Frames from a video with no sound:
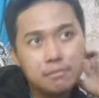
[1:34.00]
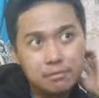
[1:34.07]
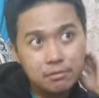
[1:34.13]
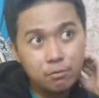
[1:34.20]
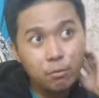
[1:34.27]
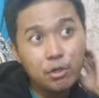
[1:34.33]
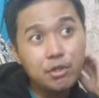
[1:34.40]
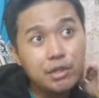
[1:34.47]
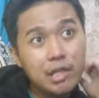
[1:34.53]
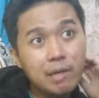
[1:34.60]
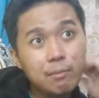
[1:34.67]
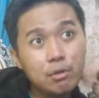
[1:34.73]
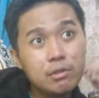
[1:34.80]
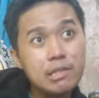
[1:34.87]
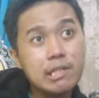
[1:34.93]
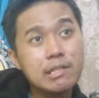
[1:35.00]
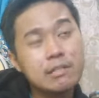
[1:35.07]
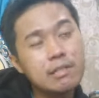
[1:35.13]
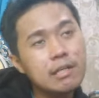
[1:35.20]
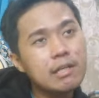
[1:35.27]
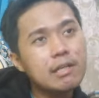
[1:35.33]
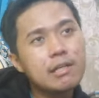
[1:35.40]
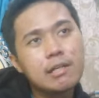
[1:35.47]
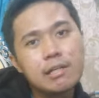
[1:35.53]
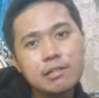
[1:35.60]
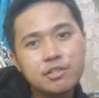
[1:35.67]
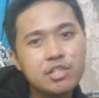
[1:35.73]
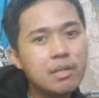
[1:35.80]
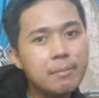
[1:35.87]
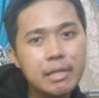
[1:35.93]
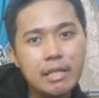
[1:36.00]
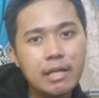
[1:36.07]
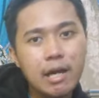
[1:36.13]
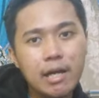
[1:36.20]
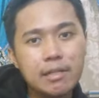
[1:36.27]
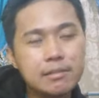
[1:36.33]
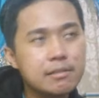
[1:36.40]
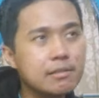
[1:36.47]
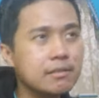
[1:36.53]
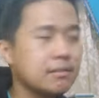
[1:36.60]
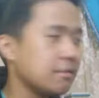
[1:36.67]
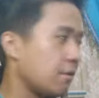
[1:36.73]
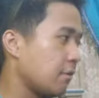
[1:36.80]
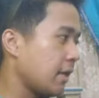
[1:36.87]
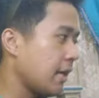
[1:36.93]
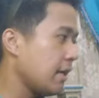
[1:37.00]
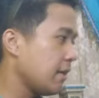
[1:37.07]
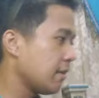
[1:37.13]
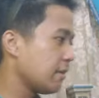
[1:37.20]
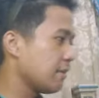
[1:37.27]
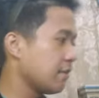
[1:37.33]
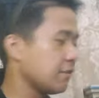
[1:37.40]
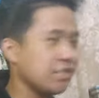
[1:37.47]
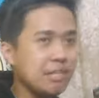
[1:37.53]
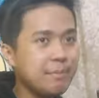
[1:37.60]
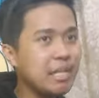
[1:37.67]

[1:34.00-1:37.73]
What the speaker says: What do you think about these GEMINI guys, okay? GEMINI